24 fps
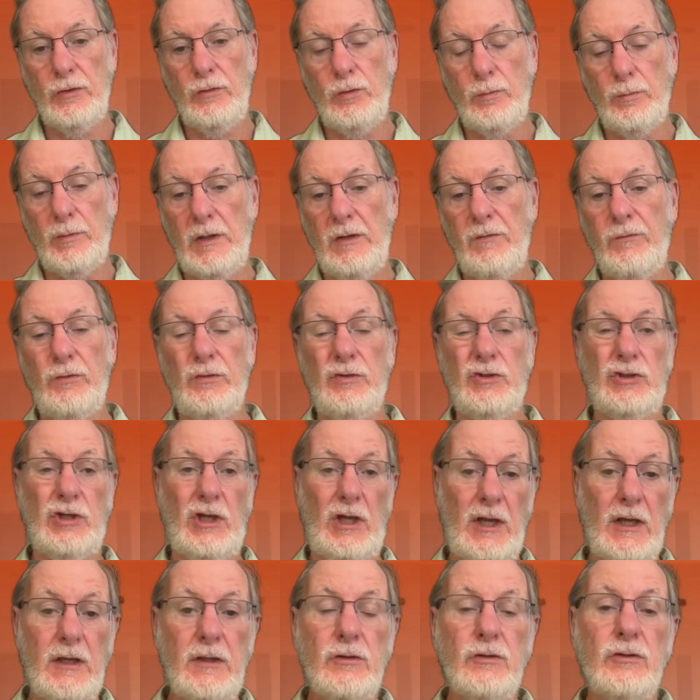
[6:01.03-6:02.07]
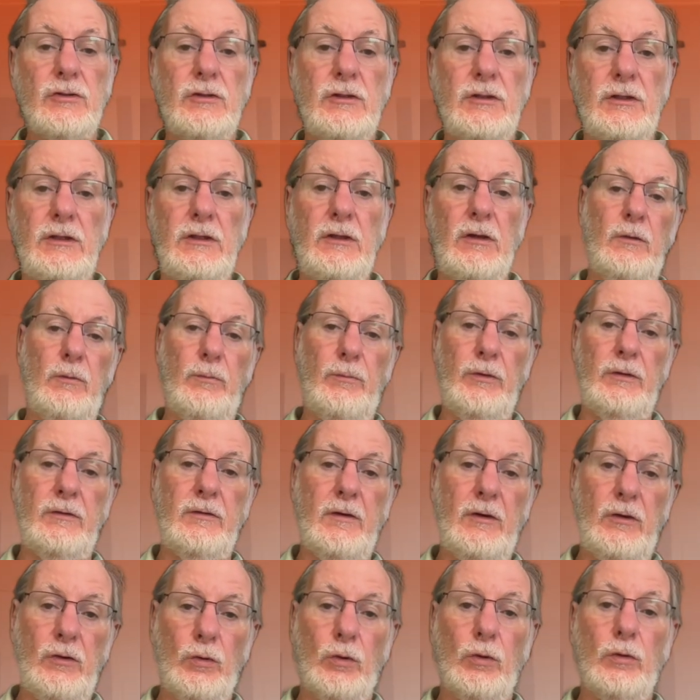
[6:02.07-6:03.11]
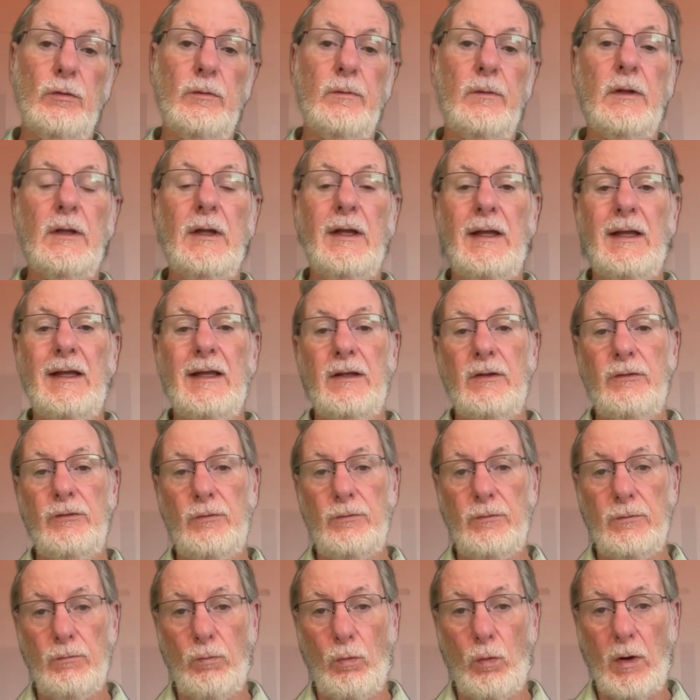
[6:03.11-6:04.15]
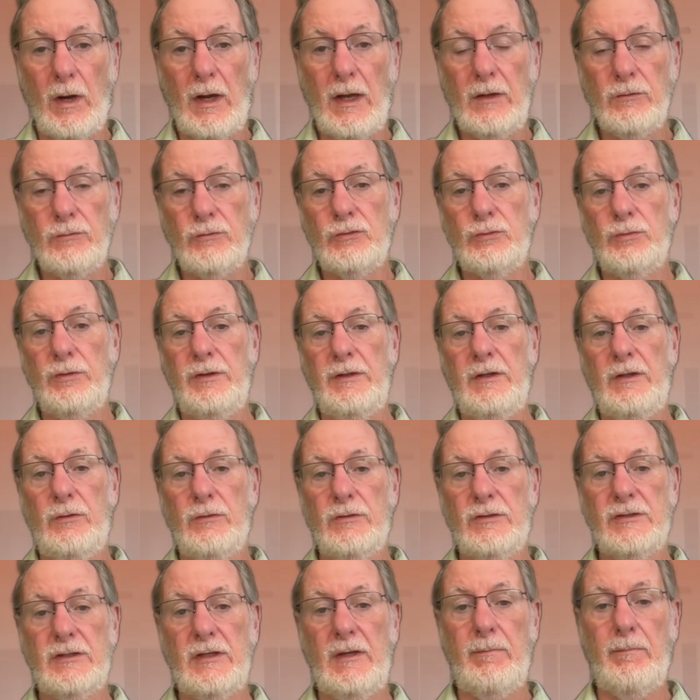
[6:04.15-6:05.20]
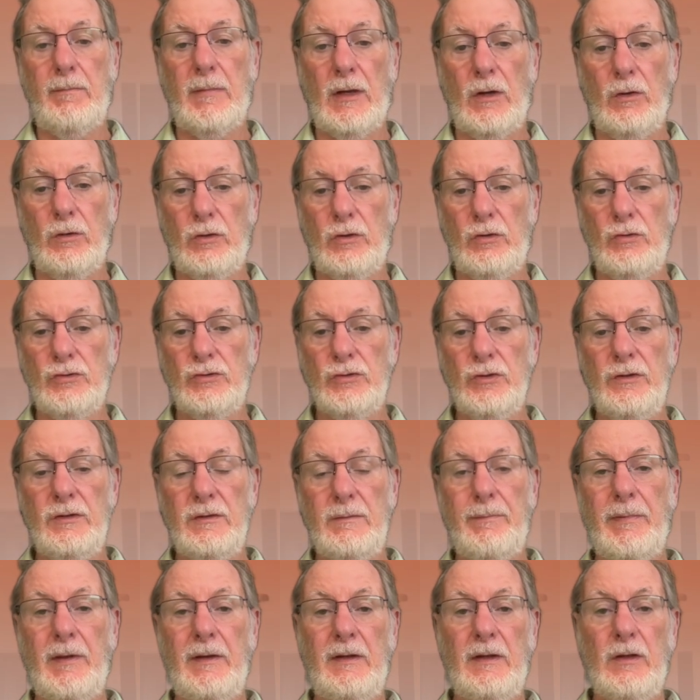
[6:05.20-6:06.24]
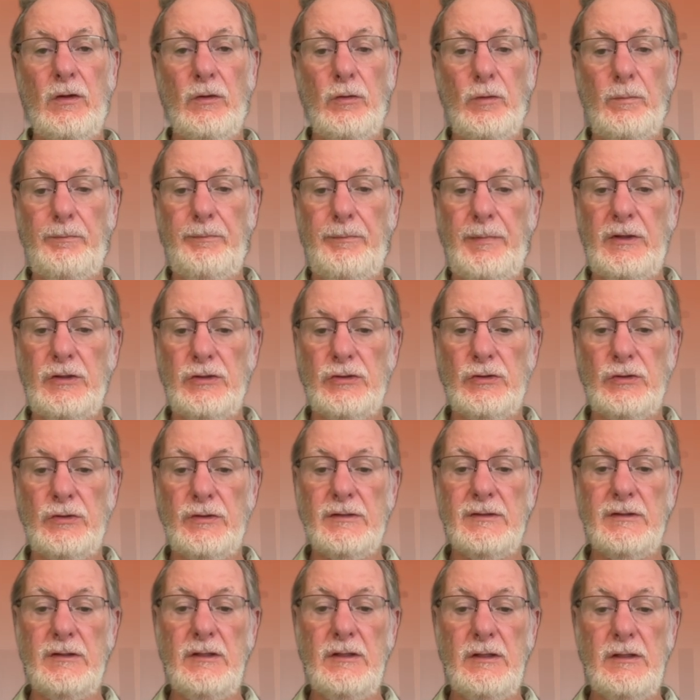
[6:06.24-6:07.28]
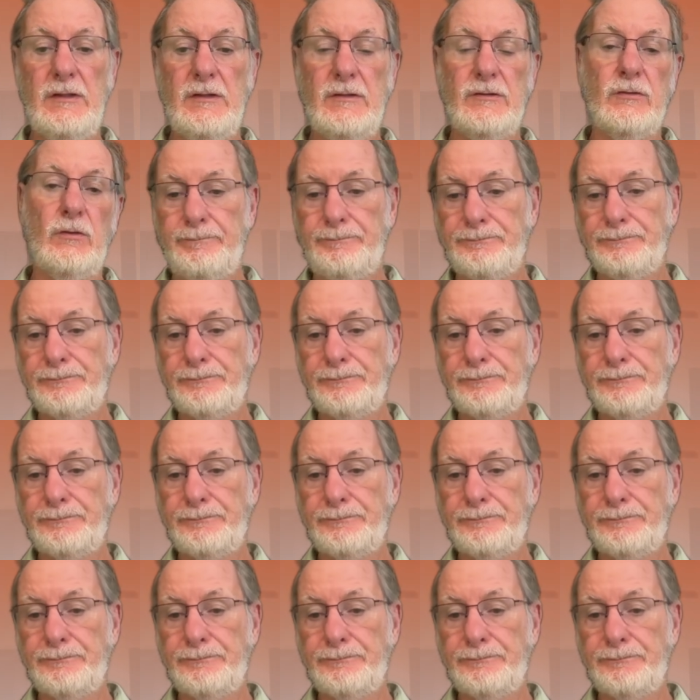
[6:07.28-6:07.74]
You may even change the material while you're treating the same malocclusion, depending on the patient's needs.